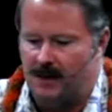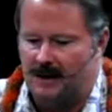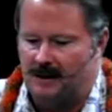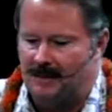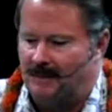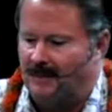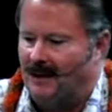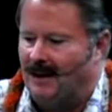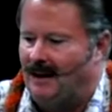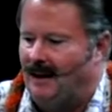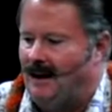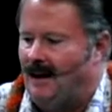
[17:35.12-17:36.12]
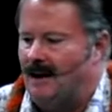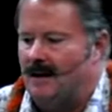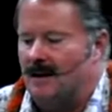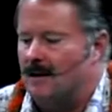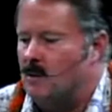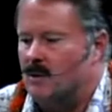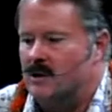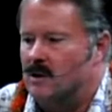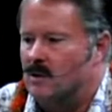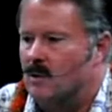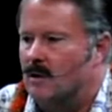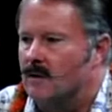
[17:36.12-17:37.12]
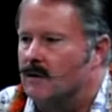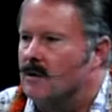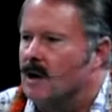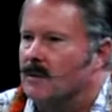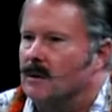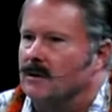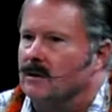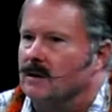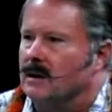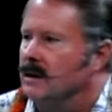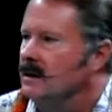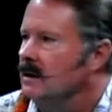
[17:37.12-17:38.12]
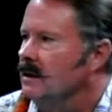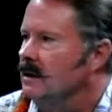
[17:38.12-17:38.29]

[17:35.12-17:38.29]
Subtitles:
But you know, just a wonderful opportunity.